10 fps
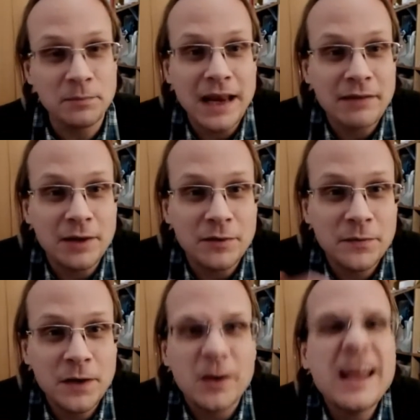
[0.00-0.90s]
level of,
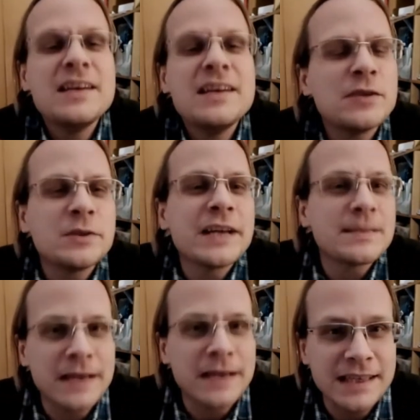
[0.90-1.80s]
you know, individual
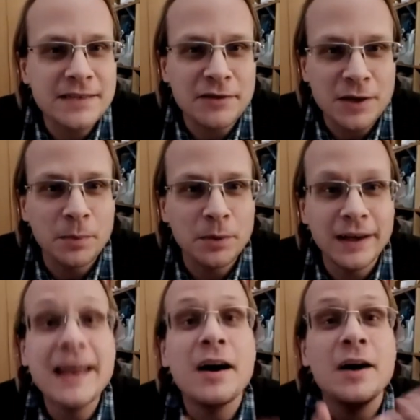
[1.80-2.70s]
chess pieces, for example.
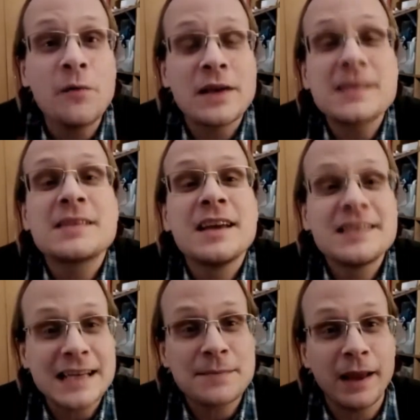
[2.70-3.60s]
And a novice
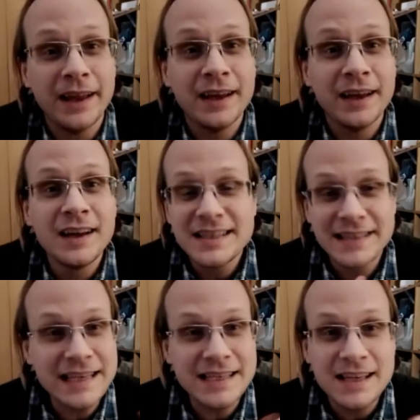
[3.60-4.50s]
chess player
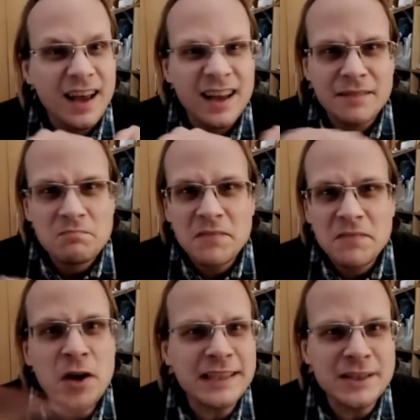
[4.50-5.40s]
sees
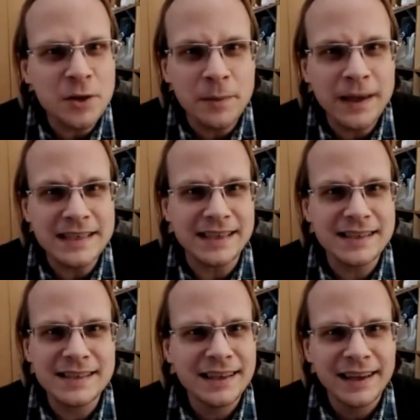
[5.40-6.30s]
32
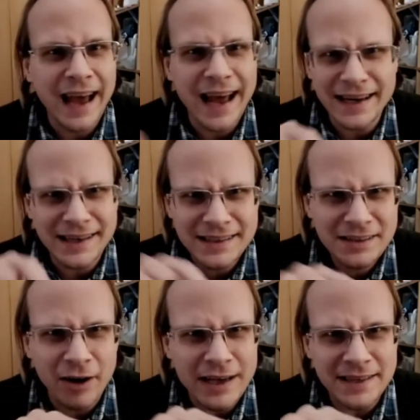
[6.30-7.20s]
pieces and
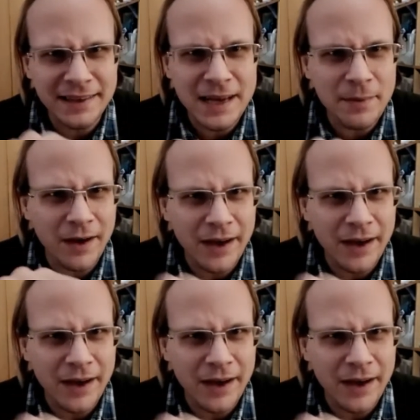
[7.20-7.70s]
tries to think about